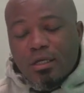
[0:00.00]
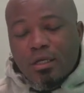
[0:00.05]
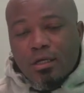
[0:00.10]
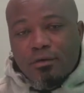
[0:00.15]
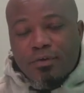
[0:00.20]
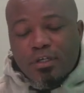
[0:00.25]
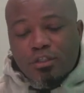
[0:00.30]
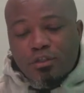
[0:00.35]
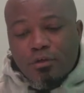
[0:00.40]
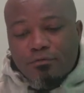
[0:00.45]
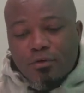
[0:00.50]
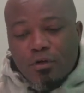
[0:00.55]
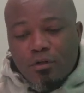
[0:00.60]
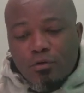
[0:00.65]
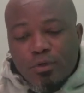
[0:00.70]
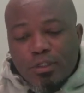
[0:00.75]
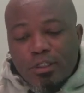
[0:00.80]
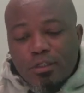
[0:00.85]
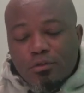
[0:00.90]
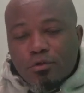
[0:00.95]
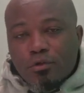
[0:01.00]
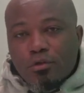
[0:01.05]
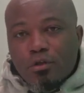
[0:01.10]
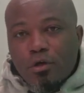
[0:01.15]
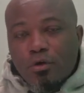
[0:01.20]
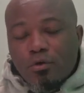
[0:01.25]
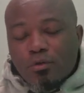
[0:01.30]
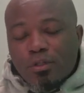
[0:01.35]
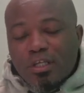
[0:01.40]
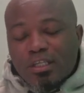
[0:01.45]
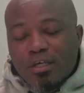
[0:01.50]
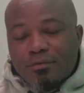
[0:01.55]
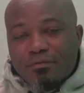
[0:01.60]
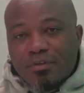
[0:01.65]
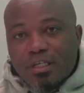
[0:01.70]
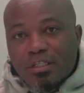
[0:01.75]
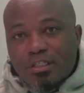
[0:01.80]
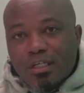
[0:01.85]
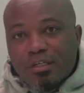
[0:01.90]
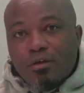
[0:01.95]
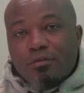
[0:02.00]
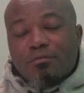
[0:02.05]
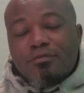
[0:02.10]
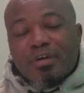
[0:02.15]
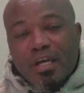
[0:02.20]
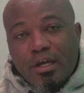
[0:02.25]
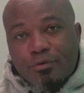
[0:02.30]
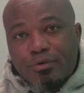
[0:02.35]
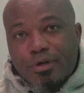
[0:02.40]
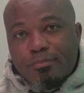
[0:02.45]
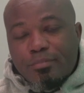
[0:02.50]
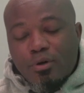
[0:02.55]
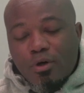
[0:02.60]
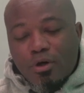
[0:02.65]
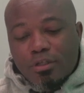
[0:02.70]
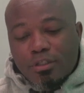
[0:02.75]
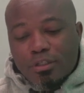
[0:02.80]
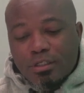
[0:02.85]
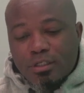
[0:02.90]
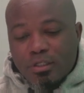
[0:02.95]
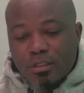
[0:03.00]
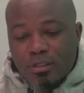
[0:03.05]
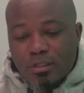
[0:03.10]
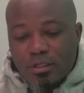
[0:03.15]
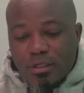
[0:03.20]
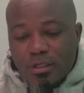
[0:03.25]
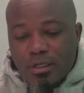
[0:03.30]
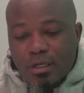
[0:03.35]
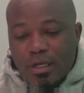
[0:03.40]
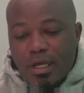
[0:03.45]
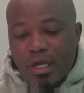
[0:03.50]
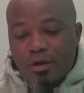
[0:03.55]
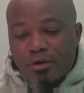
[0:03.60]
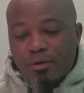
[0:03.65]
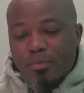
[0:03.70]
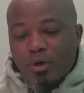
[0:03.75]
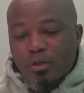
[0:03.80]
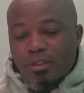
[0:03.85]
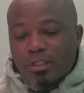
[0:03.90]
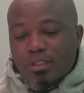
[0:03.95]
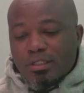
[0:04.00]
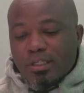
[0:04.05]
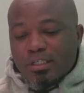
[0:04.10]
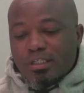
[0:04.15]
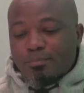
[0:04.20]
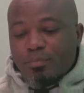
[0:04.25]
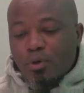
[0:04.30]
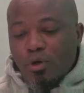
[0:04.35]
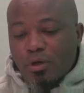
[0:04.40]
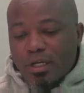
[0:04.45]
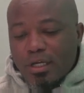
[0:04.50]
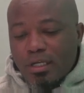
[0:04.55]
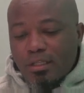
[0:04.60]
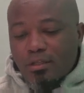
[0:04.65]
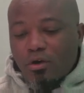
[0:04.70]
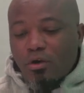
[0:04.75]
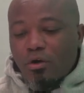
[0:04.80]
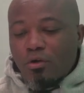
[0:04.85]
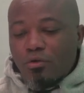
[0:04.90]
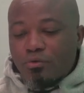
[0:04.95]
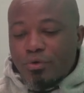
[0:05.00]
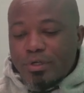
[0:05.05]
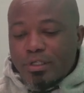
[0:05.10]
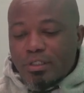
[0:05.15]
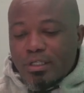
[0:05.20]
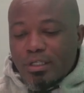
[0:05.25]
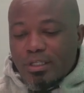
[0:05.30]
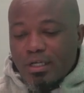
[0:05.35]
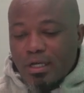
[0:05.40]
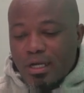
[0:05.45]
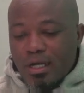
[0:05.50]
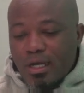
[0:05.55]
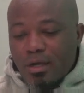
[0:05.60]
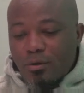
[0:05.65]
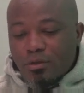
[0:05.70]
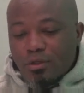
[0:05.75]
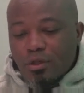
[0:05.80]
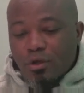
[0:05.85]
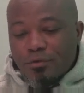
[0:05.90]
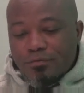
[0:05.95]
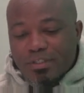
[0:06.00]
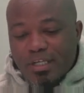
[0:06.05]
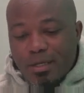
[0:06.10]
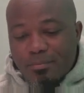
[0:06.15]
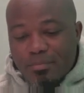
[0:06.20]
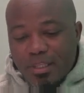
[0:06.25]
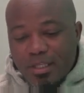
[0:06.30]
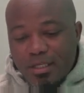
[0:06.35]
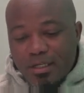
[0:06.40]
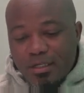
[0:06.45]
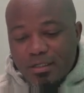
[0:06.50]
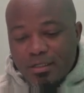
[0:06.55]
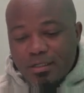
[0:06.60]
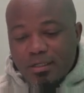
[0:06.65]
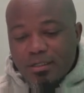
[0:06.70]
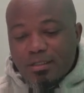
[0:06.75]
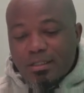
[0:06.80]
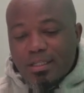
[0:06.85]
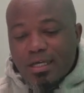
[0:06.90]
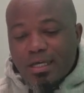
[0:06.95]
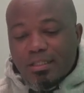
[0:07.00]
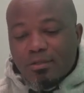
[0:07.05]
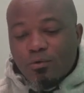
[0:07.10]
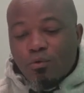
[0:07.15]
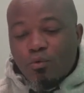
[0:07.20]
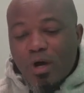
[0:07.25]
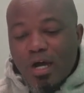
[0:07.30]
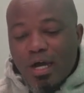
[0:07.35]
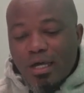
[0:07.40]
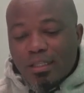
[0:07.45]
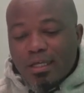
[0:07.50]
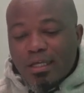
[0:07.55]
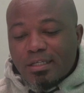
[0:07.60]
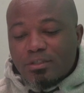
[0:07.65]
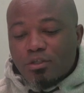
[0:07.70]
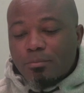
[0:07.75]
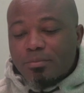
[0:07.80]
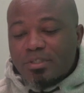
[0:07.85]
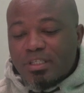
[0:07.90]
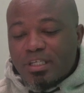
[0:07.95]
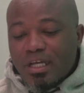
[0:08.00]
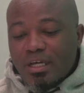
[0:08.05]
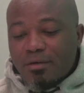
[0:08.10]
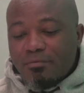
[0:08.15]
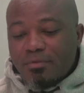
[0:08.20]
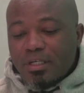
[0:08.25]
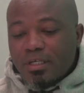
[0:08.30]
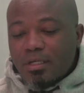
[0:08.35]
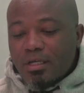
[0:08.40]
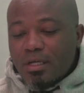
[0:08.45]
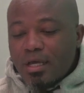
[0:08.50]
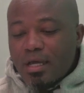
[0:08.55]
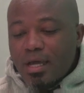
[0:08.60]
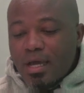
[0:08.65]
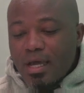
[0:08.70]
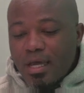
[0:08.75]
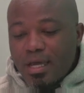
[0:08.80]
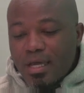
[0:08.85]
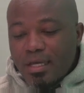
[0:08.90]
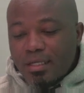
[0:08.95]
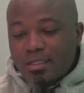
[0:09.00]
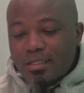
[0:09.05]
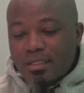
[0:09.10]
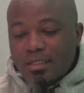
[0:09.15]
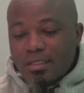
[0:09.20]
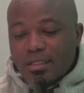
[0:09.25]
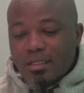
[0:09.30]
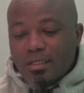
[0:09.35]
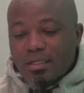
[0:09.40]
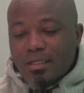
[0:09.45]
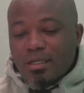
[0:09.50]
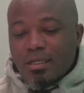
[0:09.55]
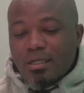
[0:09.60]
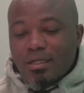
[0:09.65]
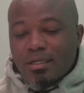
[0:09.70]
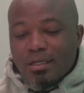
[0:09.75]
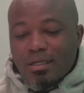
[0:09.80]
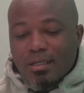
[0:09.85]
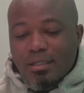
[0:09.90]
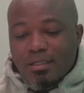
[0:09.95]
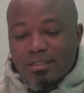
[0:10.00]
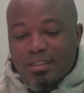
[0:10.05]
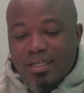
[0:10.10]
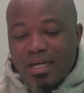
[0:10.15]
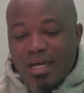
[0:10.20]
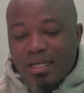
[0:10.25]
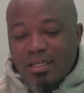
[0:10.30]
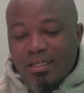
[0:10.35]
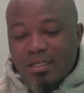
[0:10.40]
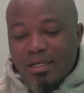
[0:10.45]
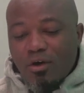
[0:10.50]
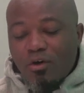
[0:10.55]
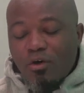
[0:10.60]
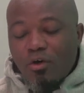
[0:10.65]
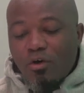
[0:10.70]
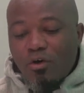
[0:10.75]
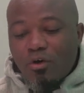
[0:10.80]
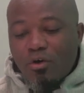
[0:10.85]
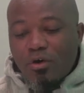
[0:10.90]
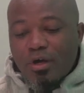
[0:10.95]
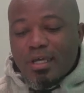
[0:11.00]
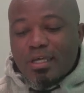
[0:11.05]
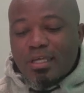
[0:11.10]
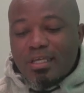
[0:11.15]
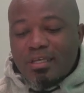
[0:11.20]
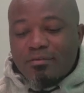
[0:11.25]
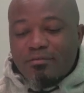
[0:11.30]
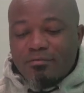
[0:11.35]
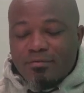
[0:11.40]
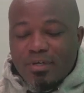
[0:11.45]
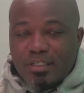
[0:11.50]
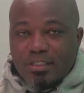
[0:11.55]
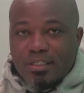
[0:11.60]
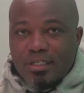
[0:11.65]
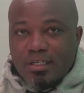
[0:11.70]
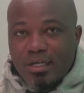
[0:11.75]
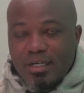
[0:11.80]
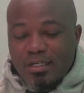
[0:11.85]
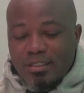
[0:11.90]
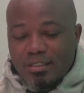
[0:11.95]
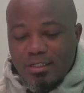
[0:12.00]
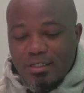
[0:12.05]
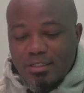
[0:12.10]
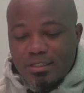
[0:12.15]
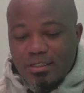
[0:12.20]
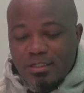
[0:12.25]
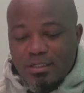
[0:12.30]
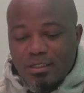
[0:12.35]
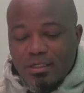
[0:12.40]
First of all, we need to know the definition of a report. A report is a spoken or written account of something that one has observed, heard, done or investigated.